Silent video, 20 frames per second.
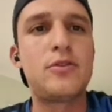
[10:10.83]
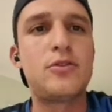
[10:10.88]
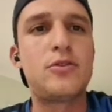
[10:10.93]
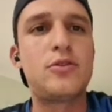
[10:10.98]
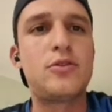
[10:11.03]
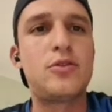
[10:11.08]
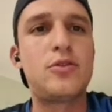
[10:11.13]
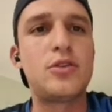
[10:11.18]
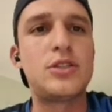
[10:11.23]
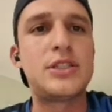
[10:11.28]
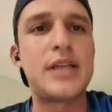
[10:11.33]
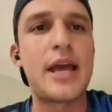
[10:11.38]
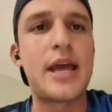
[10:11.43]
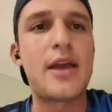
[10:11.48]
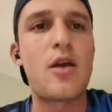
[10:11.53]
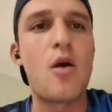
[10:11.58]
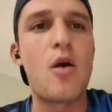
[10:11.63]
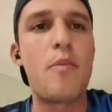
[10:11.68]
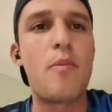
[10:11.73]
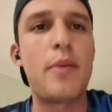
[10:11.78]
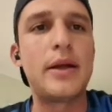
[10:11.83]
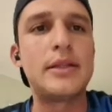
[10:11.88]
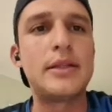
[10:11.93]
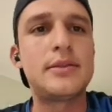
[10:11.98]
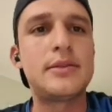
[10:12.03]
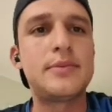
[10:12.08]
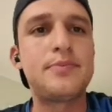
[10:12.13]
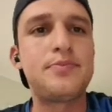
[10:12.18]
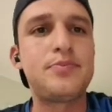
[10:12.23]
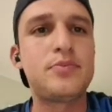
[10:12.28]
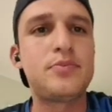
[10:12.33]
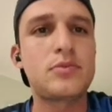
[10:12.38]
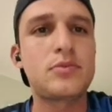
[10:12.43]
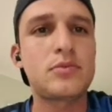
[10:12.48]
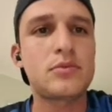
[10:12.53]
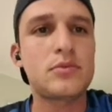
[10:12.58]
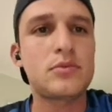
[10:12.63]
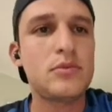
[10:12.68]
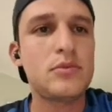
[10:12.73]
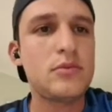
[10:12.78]
to stay compact.
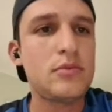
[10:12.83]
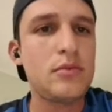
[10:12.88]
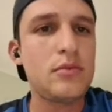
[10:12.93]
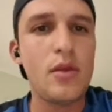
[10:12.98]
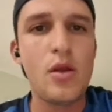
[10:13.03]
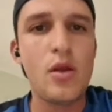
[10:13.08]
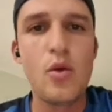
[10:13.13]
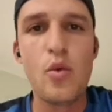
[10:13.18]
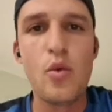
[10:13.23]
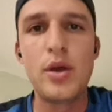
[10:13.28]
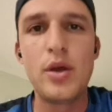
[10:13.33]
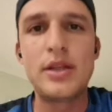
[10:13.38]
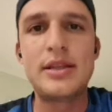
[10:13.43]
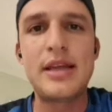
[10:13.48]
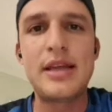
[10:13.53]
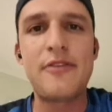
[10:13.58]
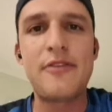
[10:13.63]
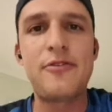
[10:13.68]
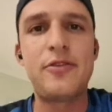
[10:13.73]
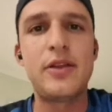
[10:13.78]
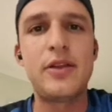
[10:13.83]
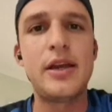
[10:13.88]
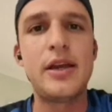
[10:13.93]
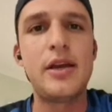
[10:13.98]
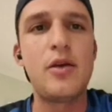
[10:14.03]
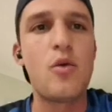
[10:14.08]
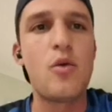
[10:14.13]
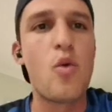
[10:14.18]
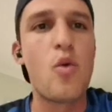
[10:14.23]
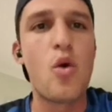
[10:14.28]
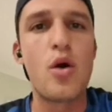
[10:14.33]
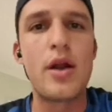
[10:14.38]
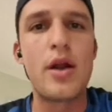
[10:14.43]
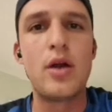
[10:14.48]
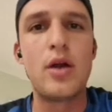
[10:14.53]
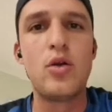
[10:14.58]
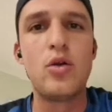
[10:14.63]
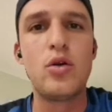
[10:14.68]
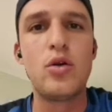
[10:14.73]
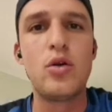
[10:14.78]
We definitely want to
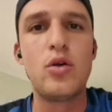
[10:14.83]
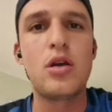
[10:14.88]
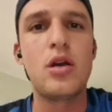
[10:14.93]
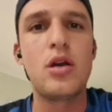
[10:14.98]
look